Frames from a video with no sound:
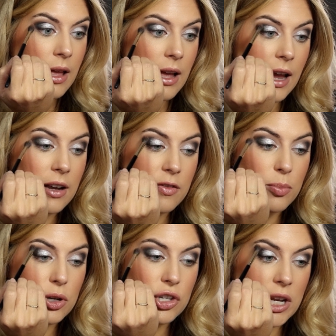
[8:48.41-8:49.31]
kind of
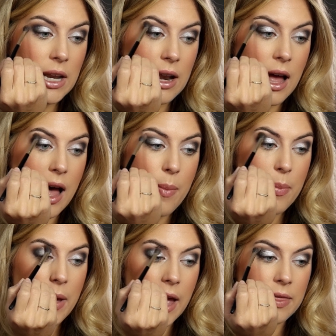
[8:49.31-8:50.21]
pushing it
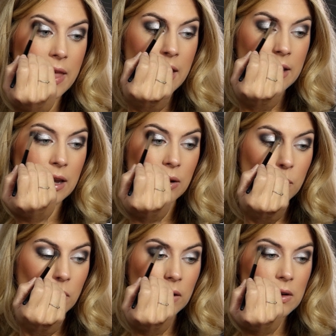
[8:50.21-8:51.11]
up and then
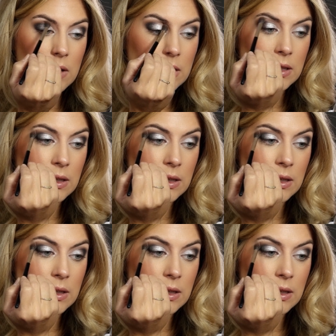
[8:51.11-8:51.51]
inward